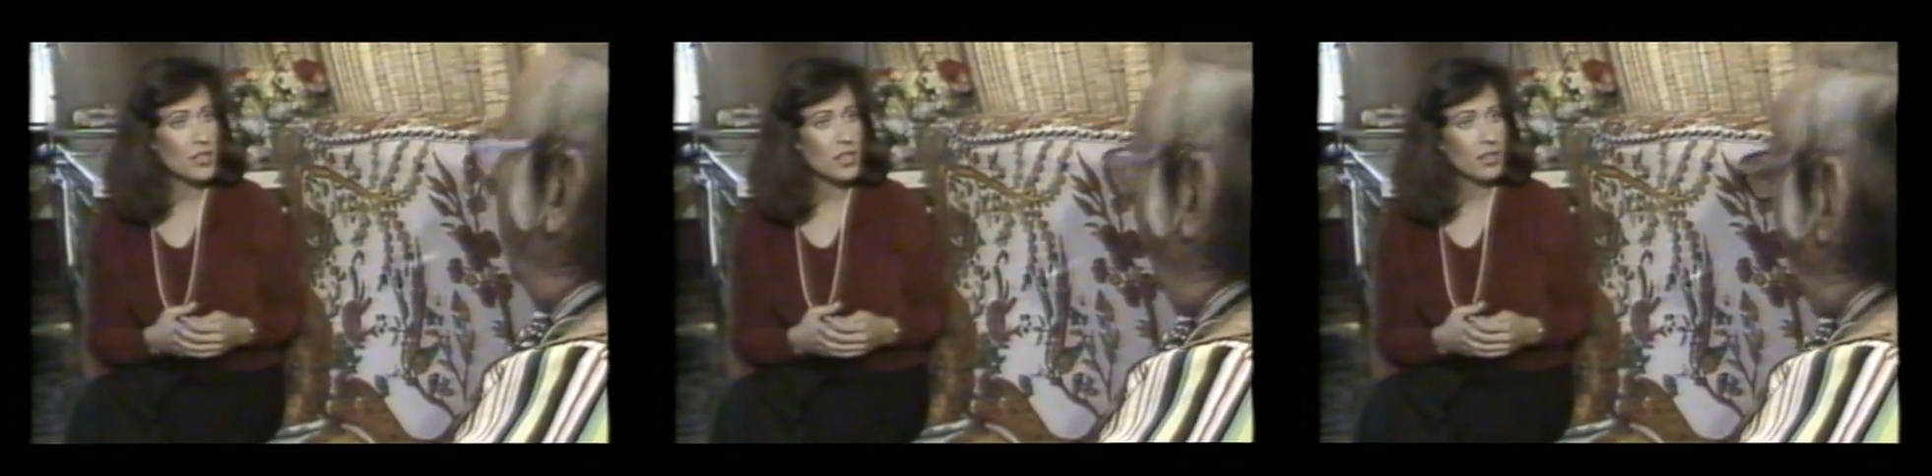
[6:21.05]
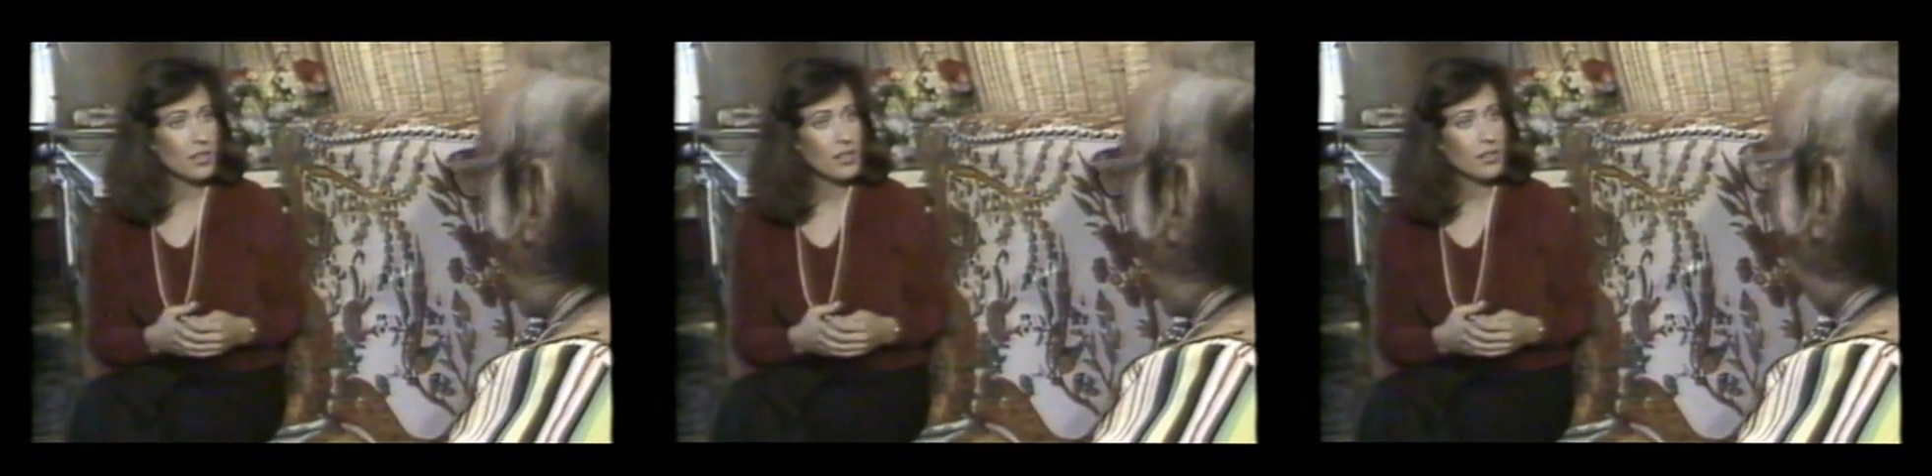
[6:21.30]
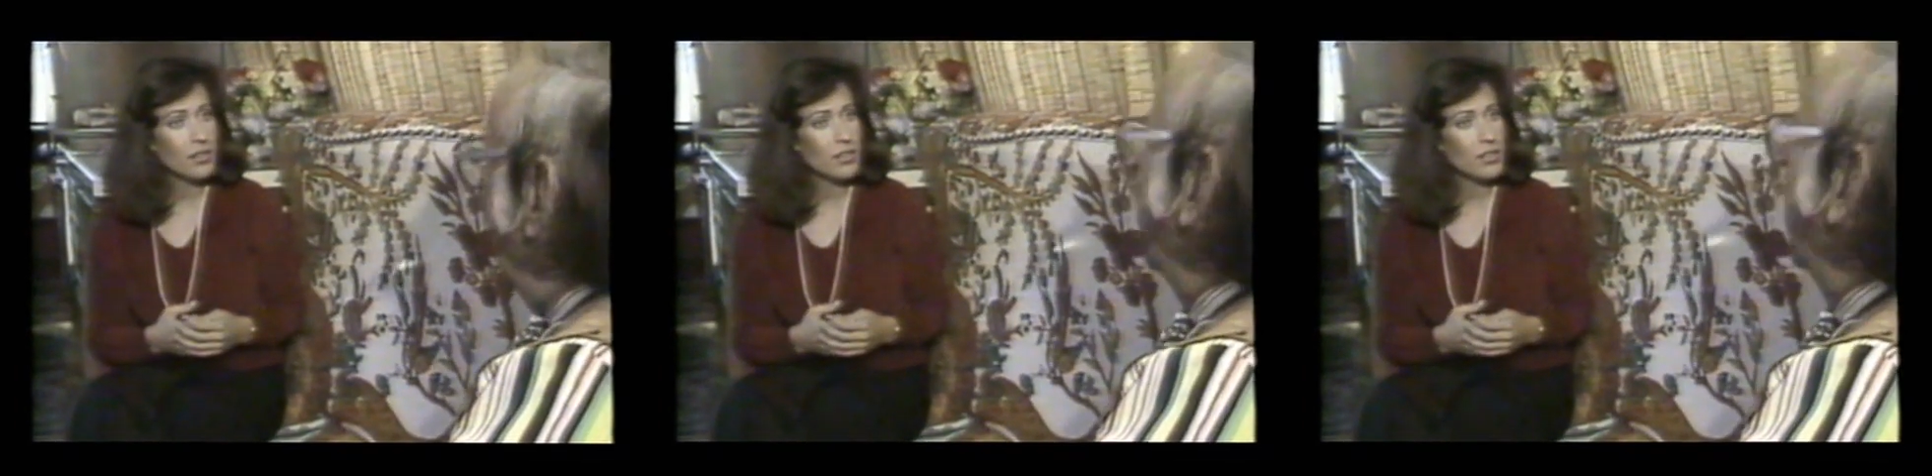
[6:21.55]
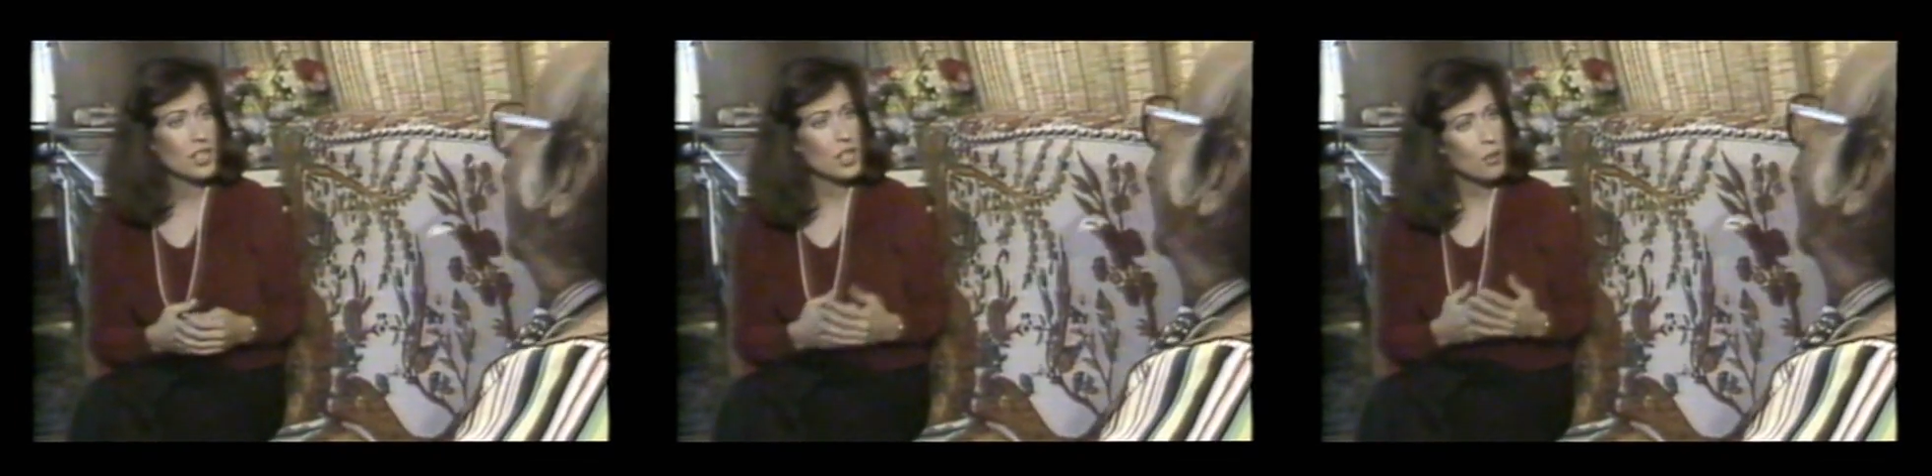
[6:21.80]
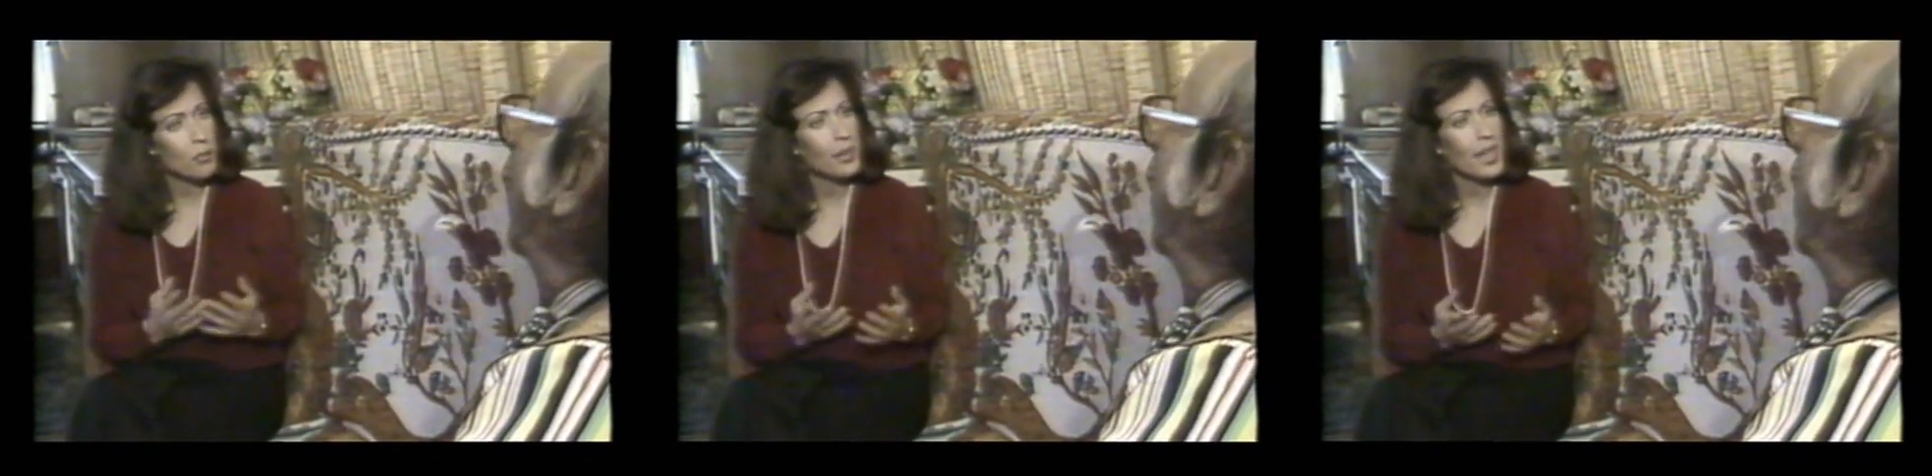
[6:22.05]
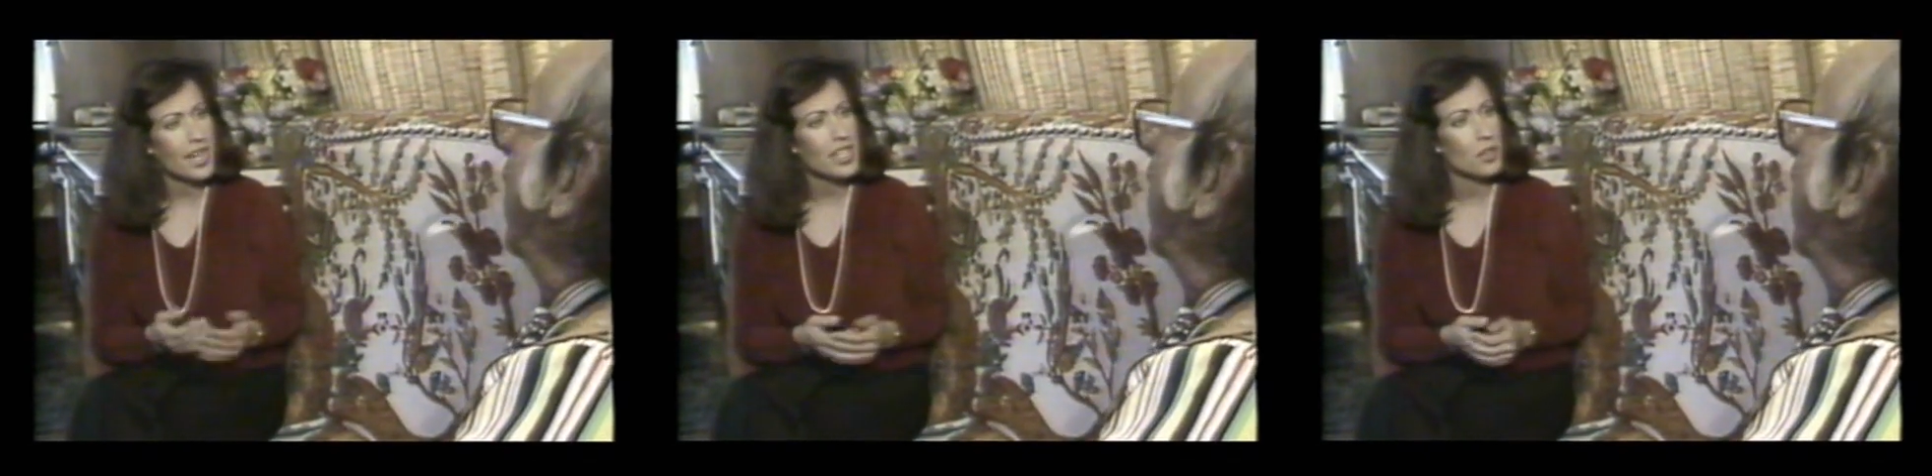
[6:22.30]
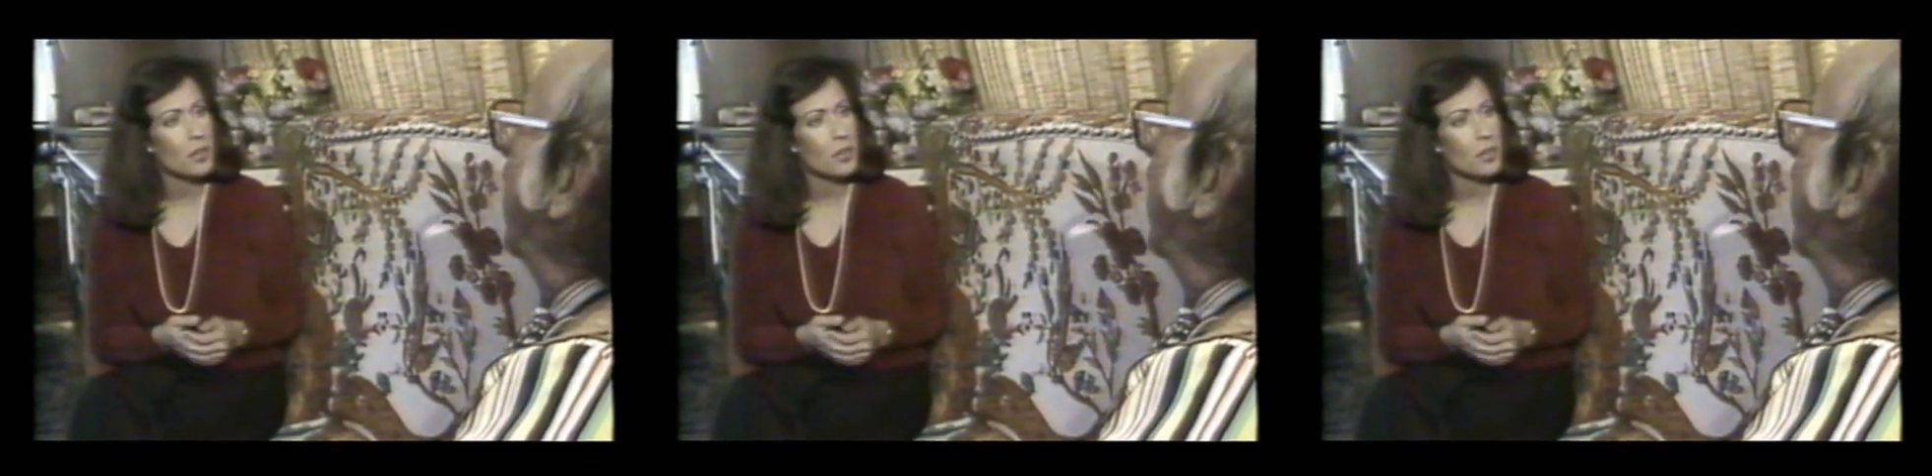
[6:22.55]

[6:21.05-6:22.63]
Right. Do you plan to